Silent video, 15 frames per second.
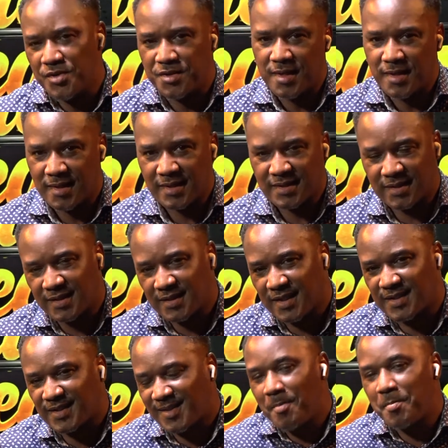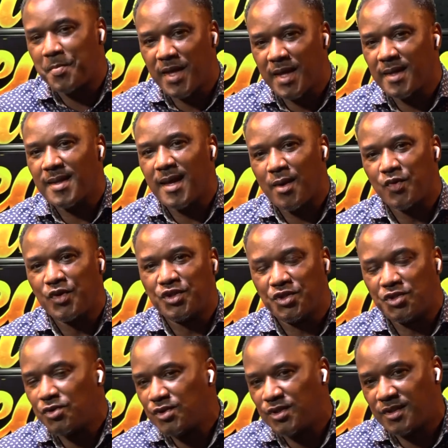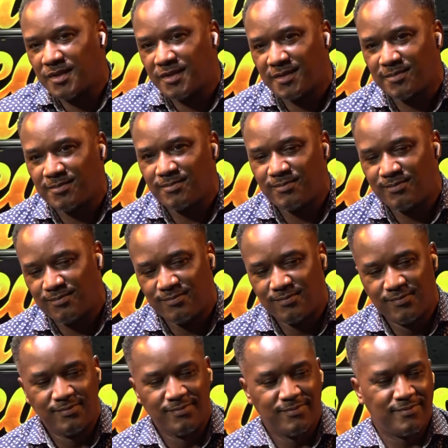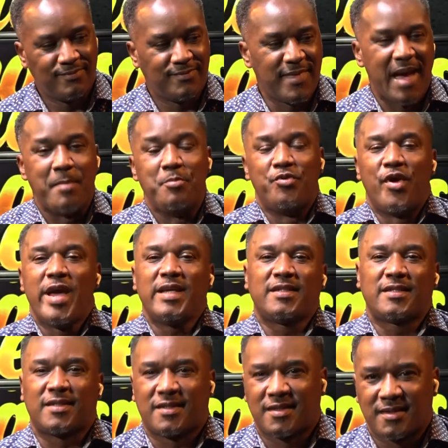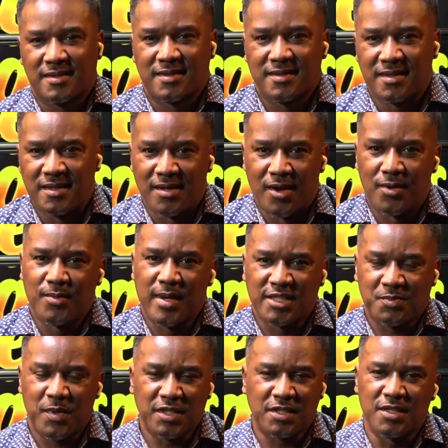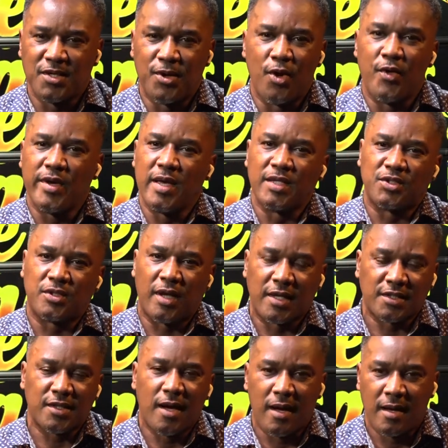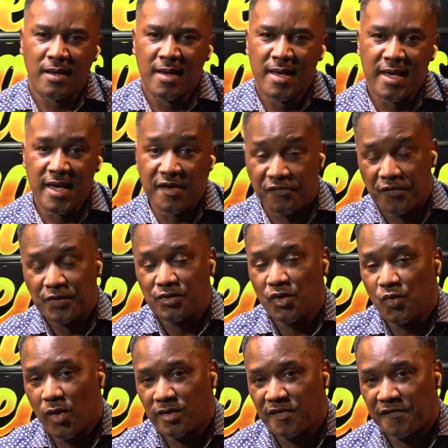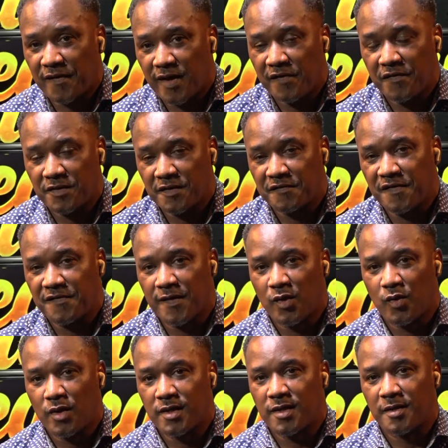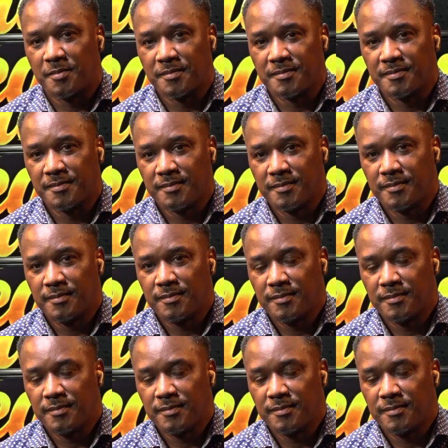What do you think? Is this something that we should embrace, you know, especially going into Qatar, if we do qualify for the FIFA World Cup?